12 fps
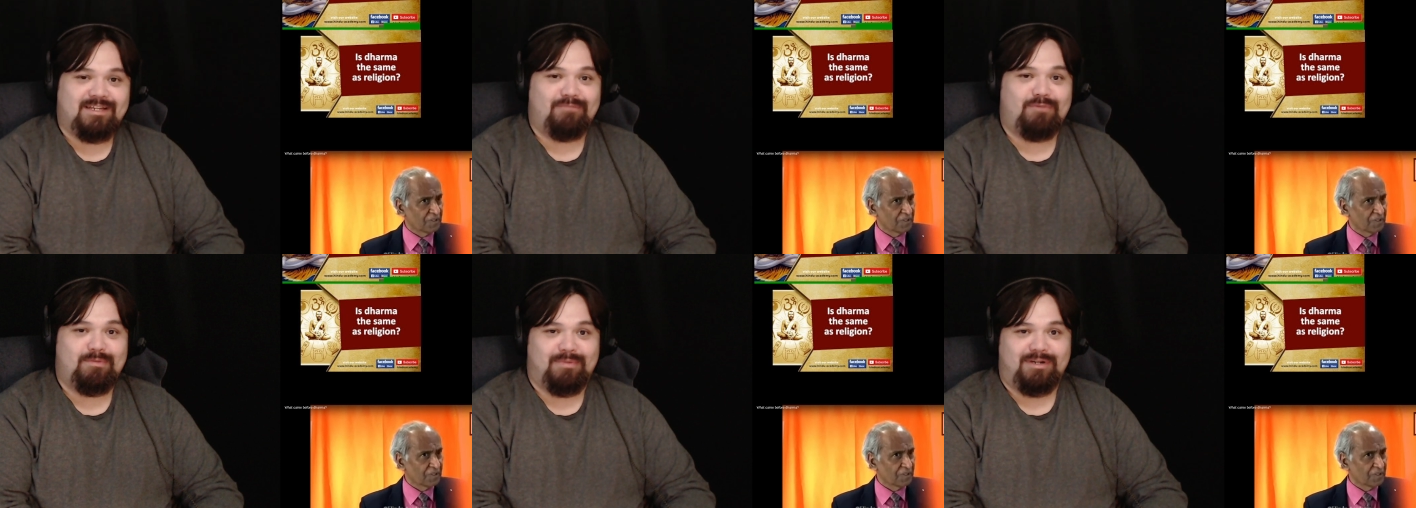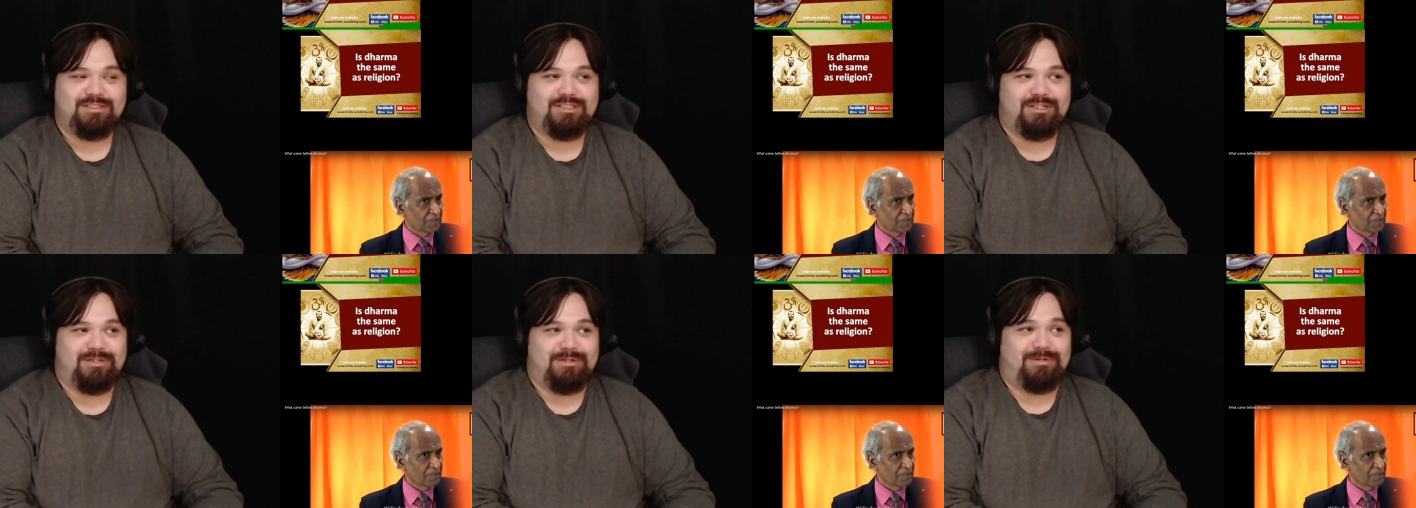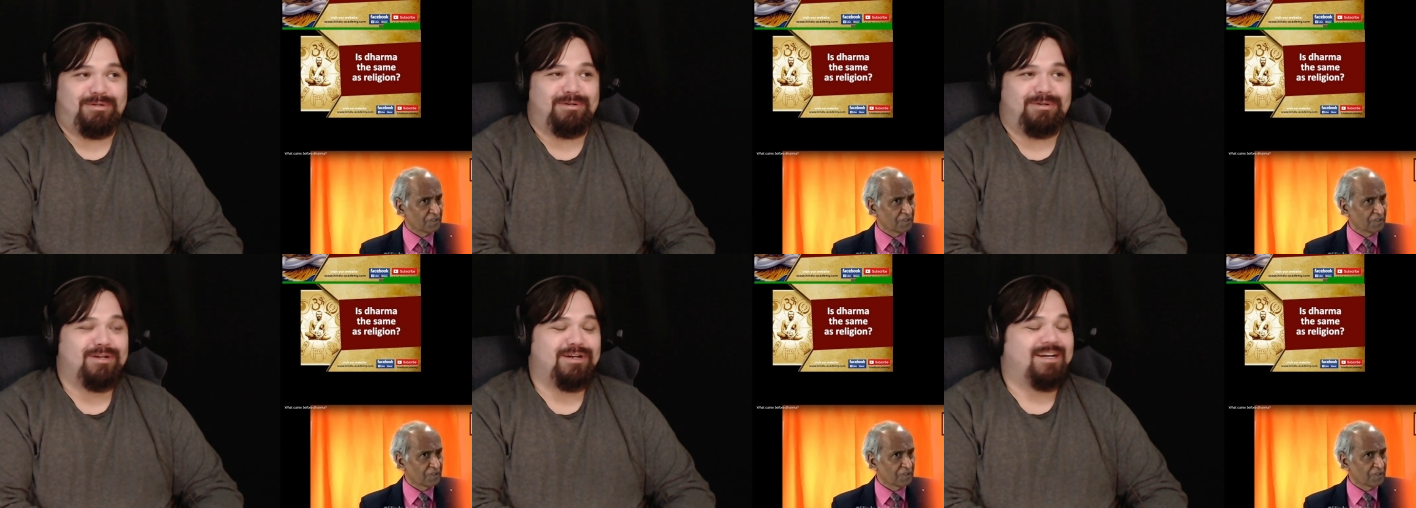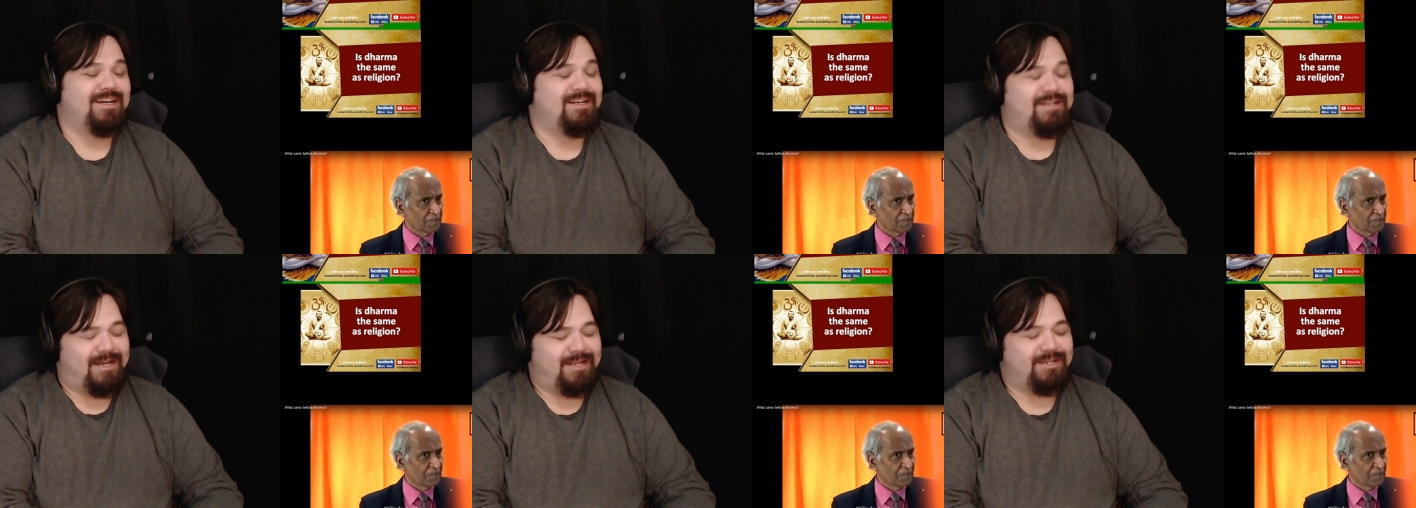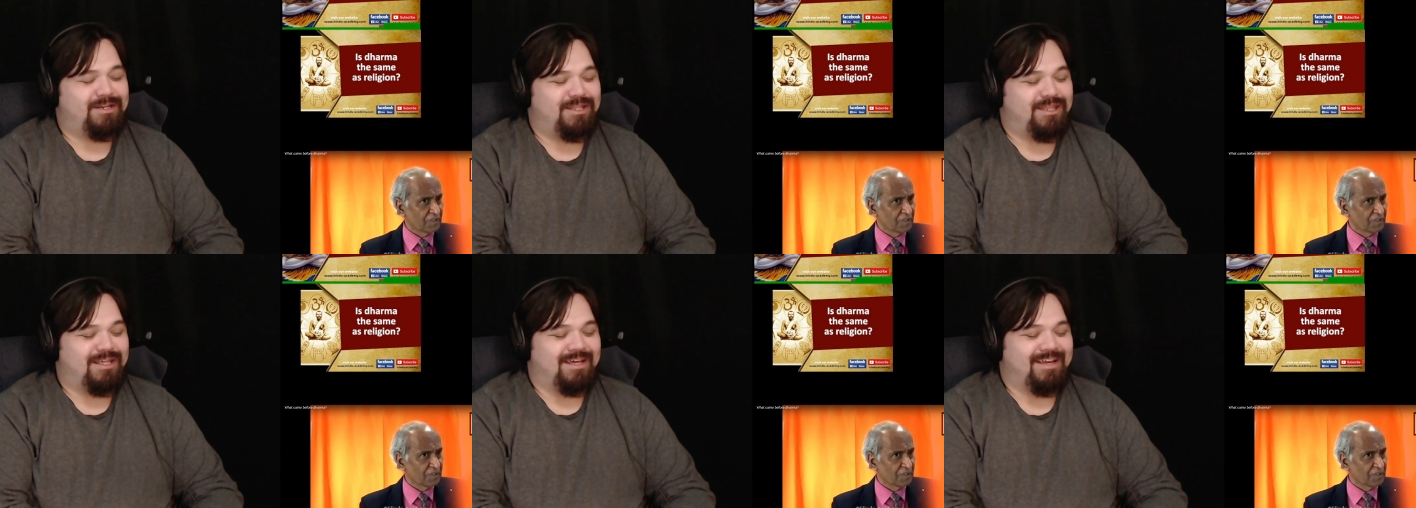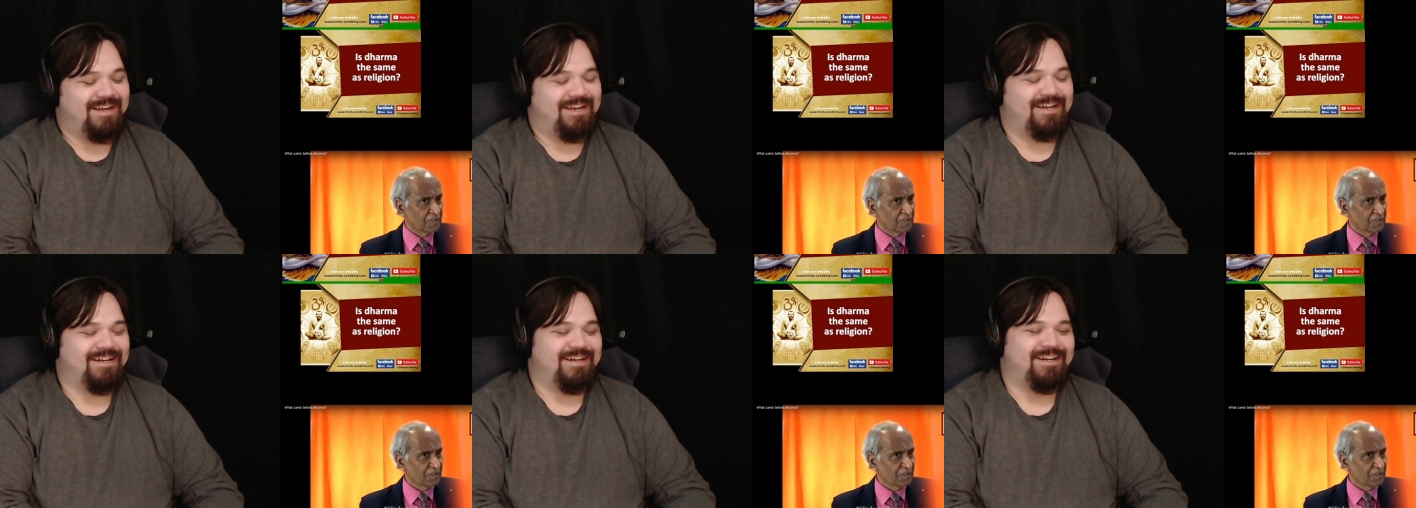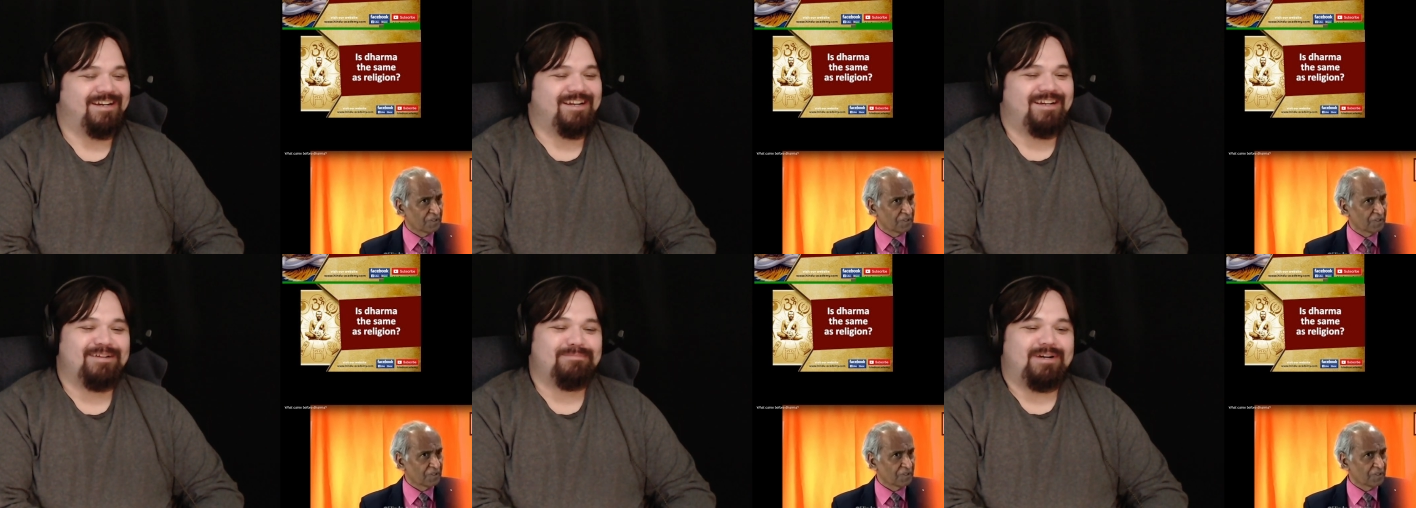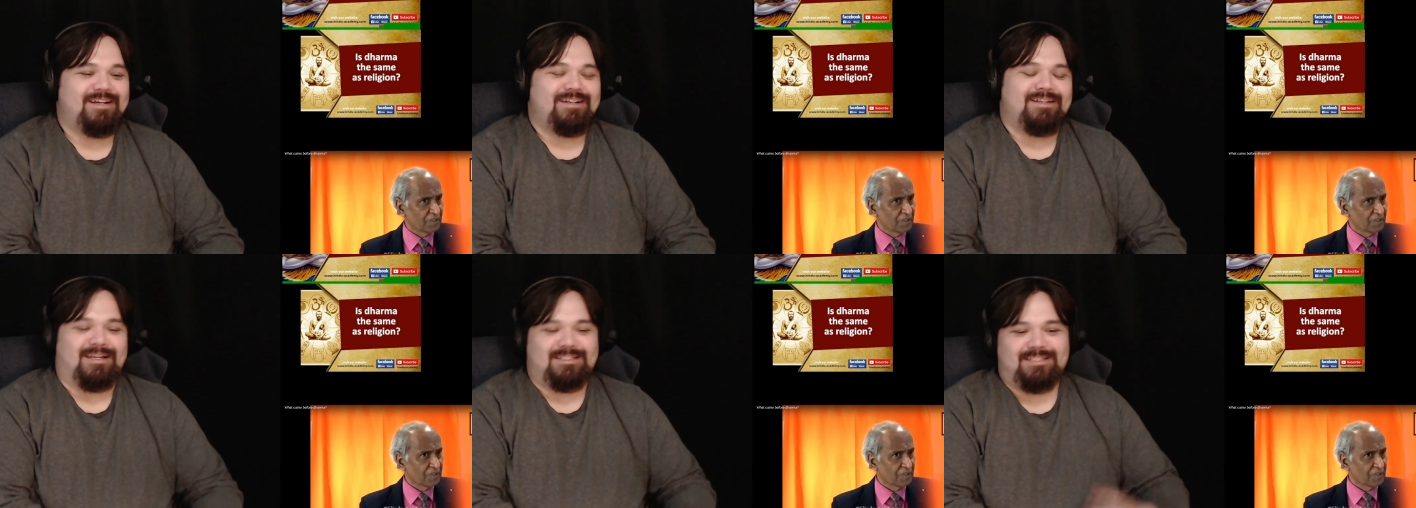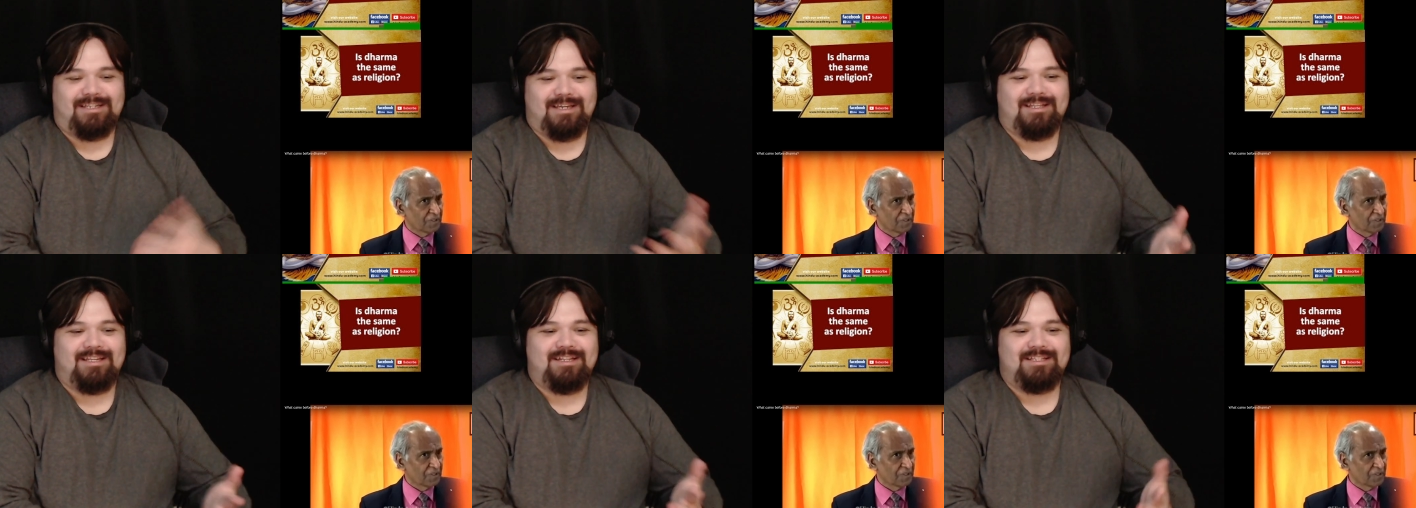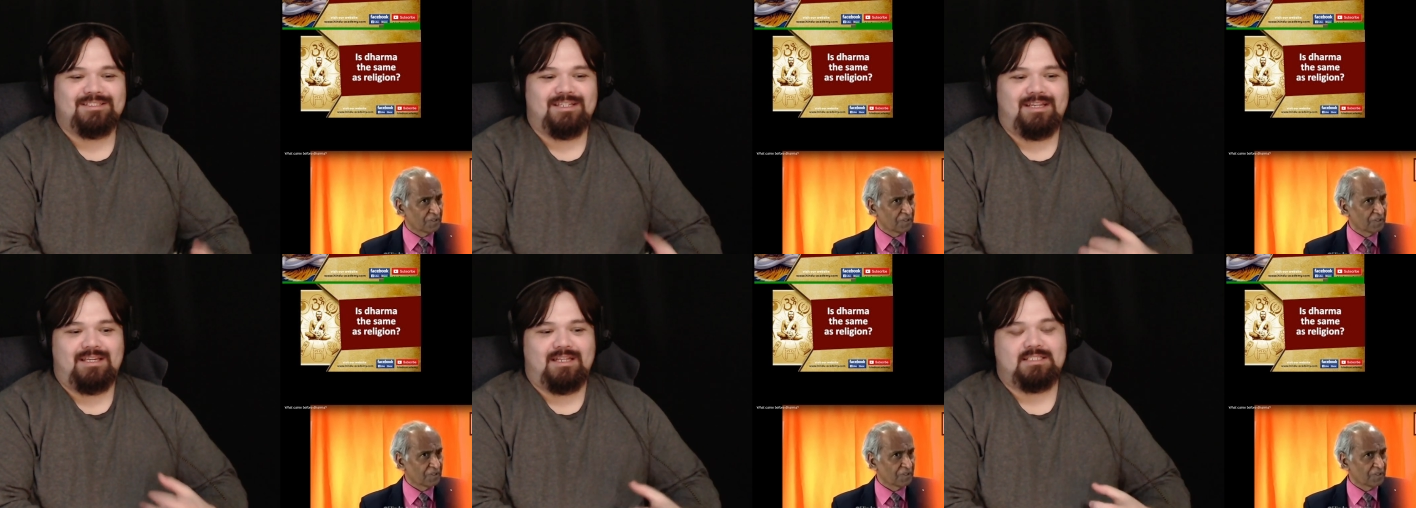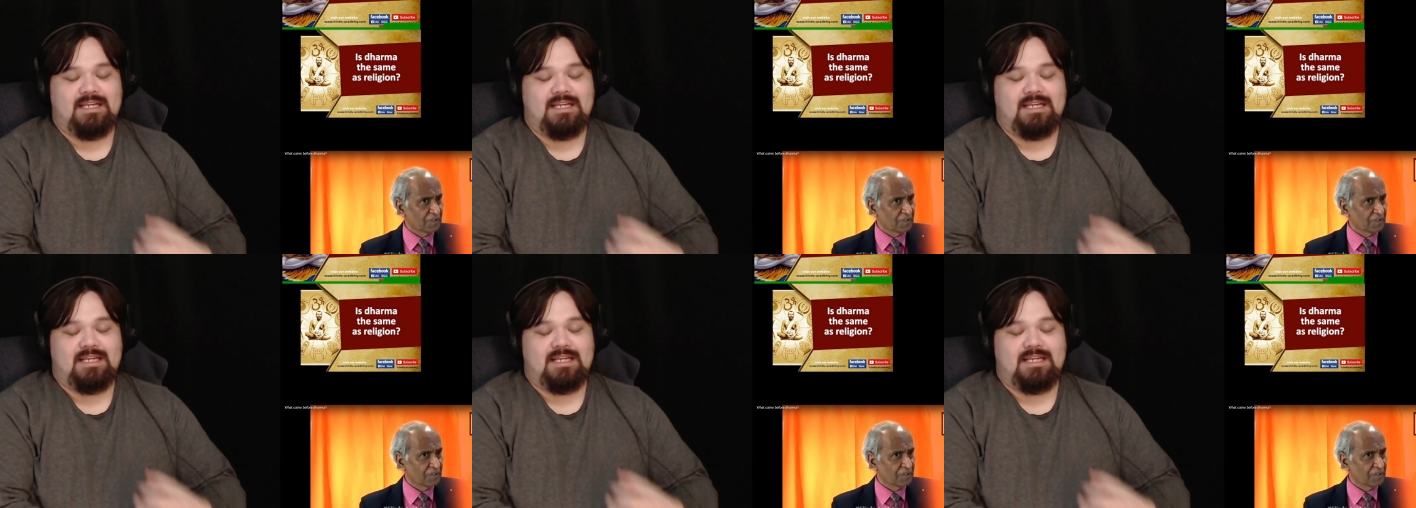Speaker 1: we burn too. Not a good thing. But yes, again, it is an